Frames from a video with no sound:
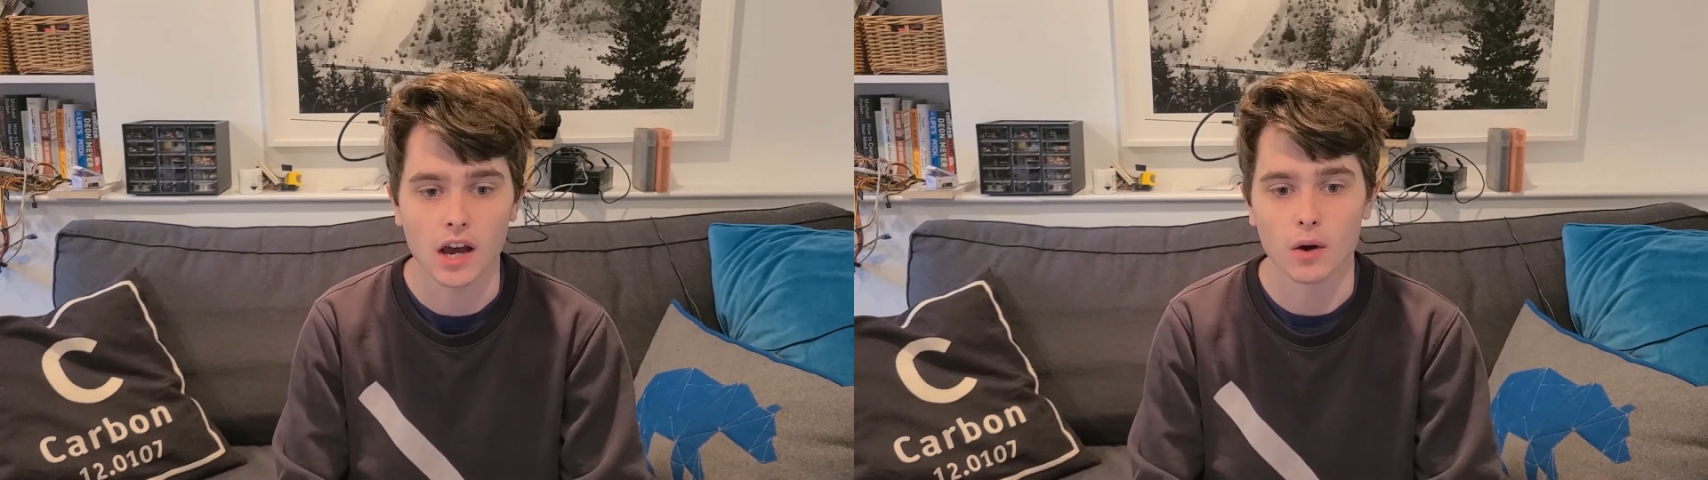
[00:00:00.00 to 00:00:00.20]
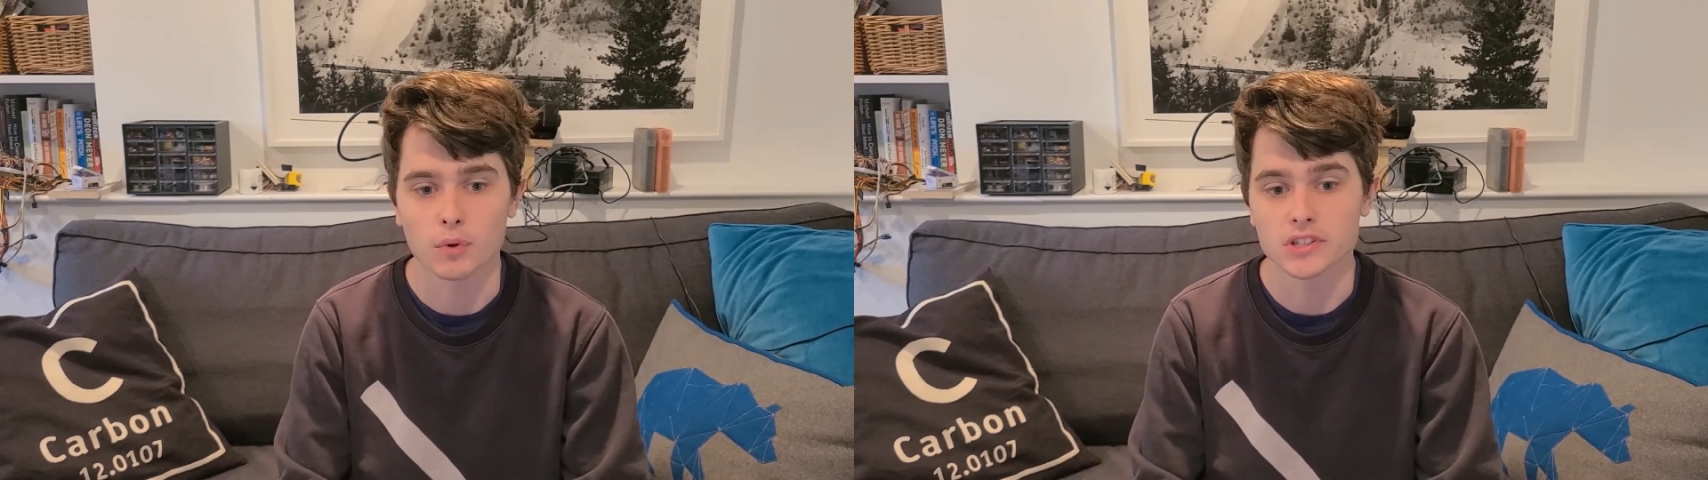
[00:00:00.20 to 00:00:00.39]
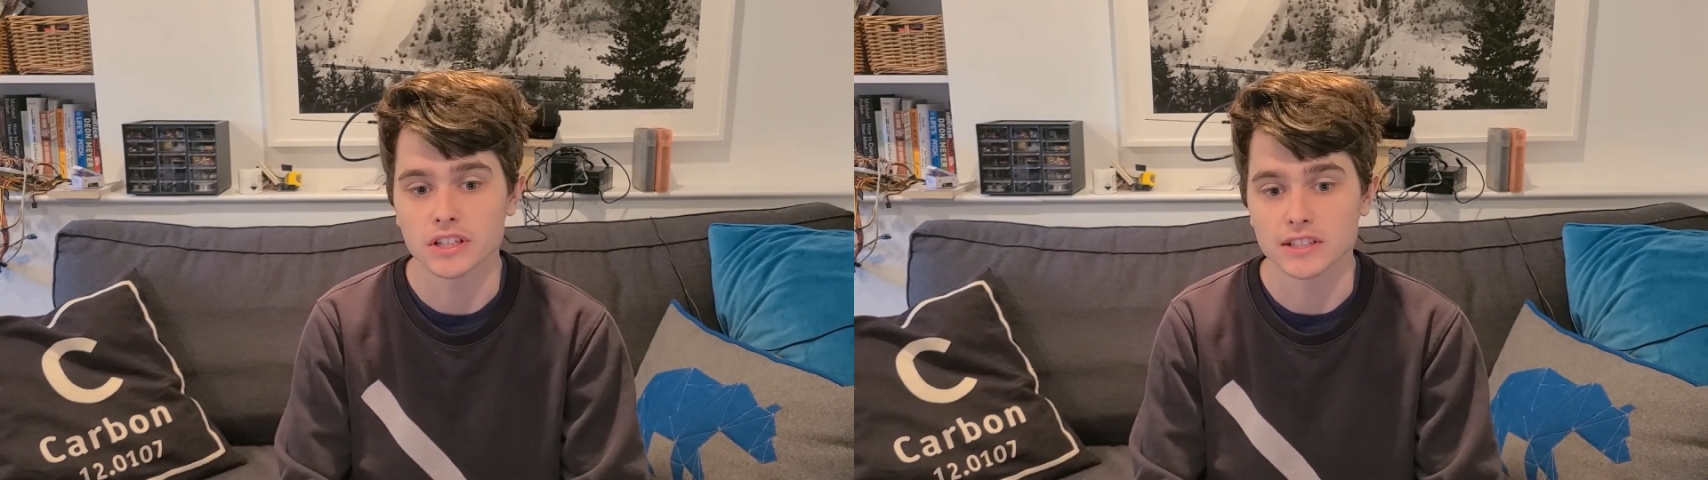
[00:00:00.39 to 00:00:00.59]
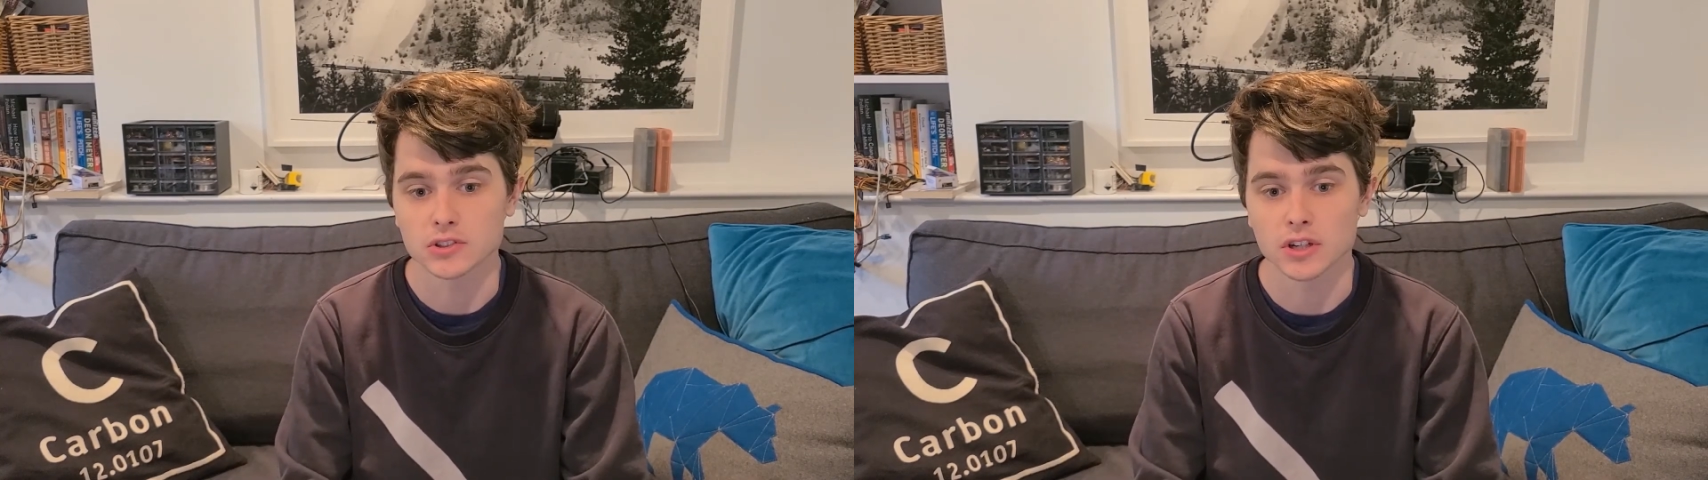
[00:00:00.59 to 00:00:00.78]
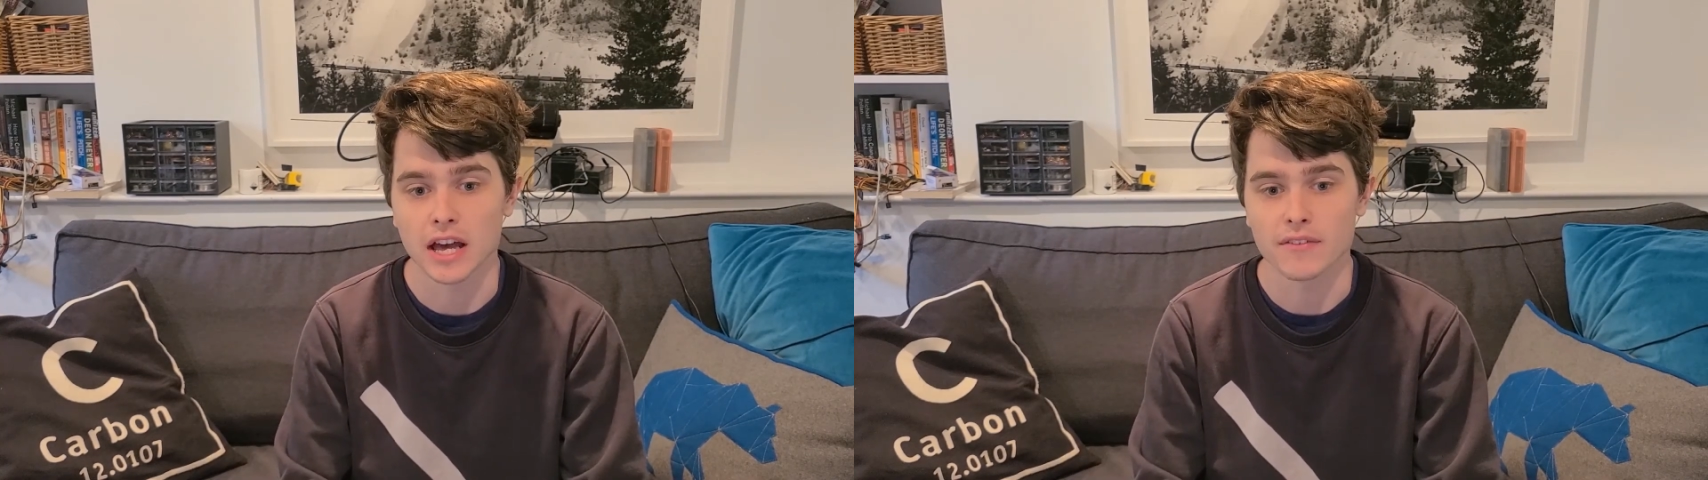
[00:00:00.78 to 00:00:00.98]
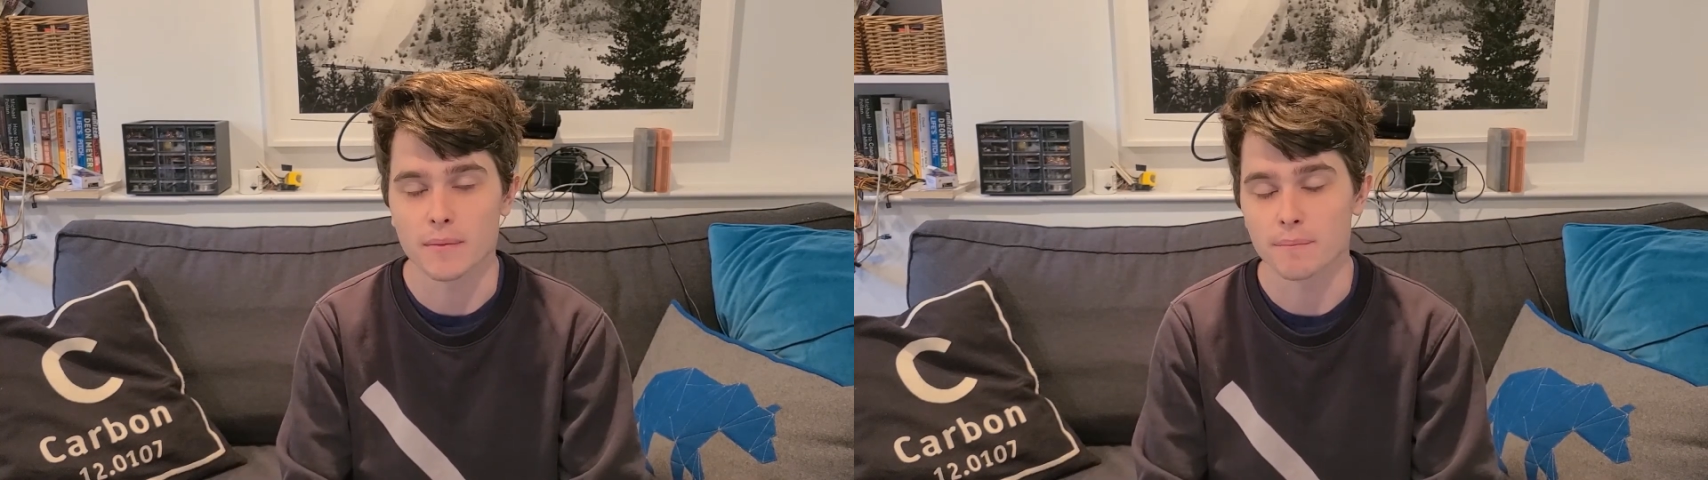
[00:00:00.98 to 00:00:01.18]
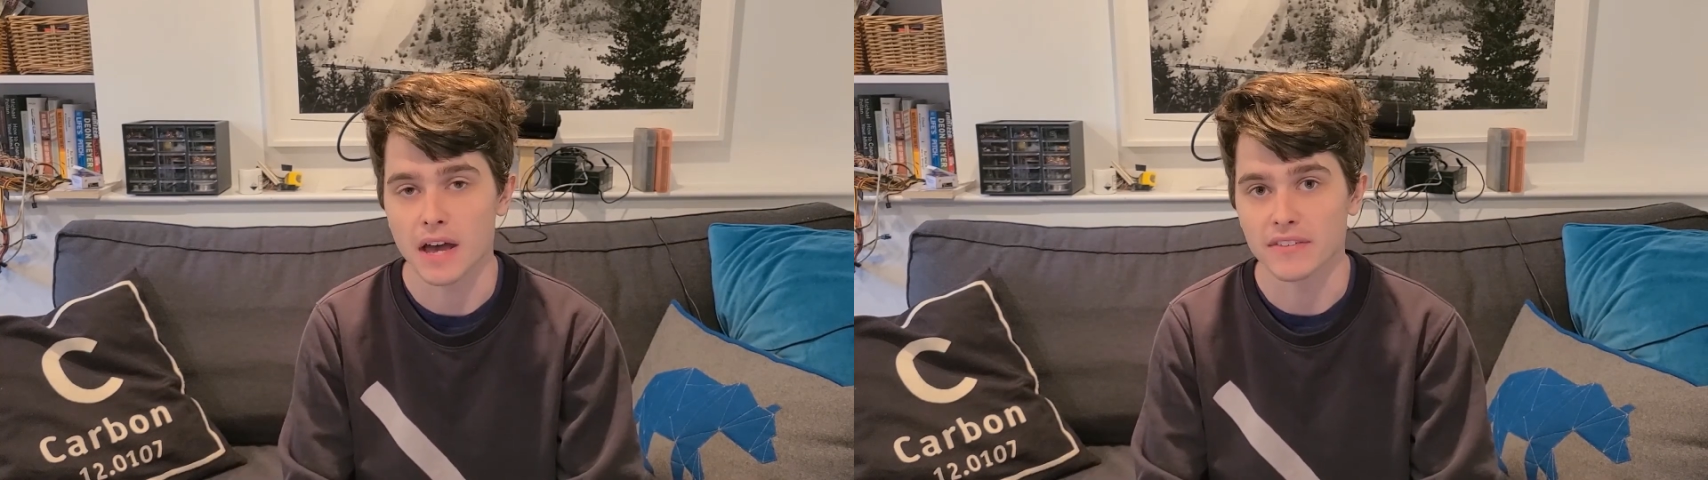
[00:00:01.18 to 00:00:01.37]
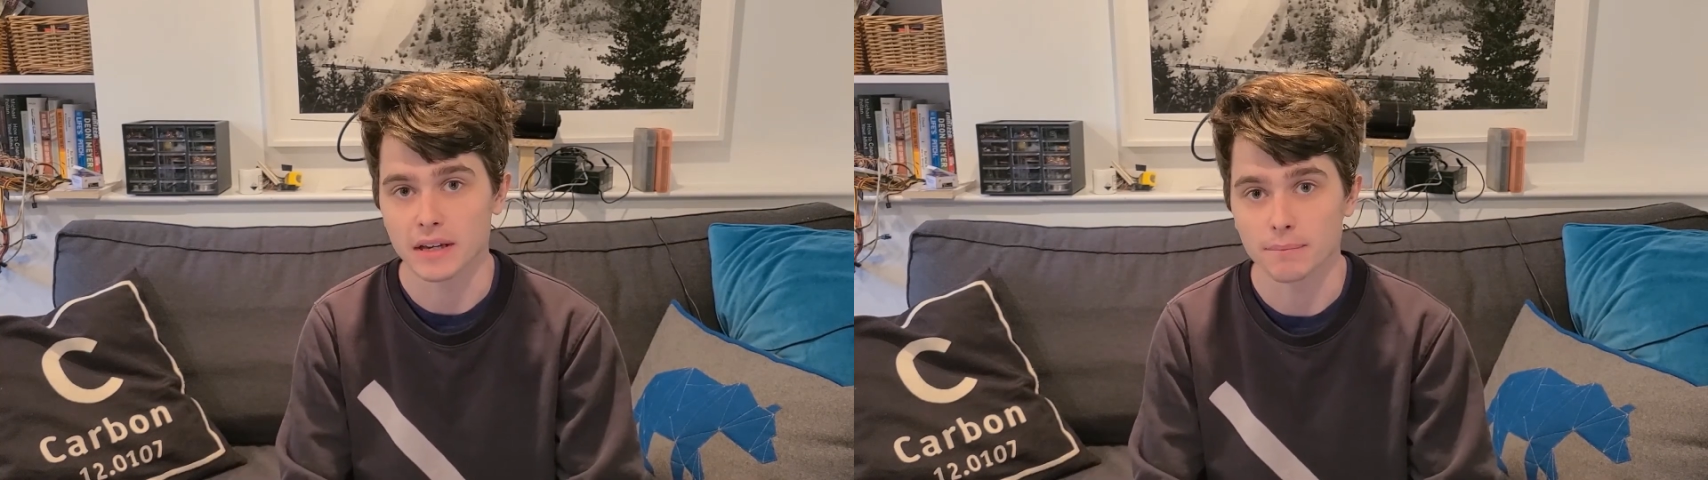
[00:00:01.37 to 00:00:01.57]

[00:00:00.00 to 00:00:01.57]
which leads to having